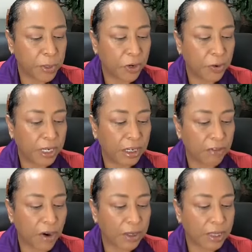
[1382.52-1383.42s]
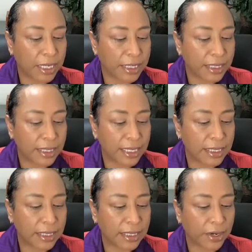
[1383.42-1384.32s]
the purity of heart that's
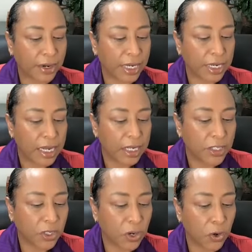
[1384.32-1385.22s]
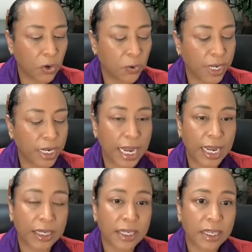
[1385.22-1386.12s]
necessary to co
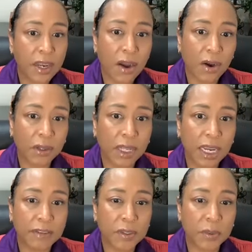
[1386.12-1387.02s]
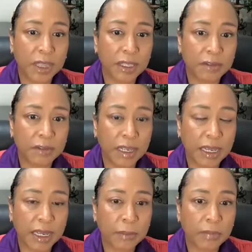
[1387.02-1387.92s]
create our lives with the
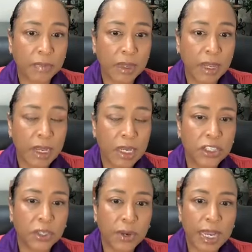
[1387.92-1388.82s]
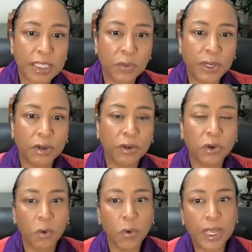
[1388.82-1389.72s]
divine. So, as we are
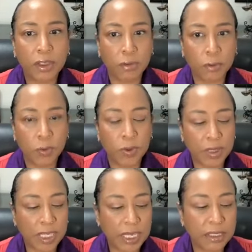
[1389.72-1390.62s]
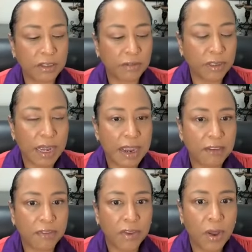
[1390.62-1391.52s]
going through the things of
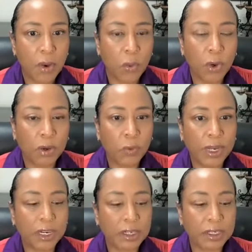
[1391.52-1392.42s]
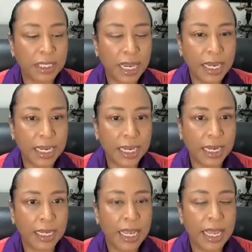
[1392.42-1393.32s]
life, what we are
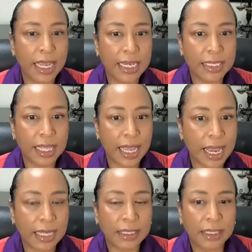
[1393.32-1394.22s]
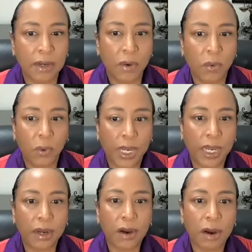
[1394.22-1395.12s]
saying is that
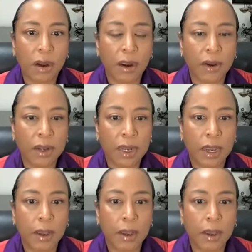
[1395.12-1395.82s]
we are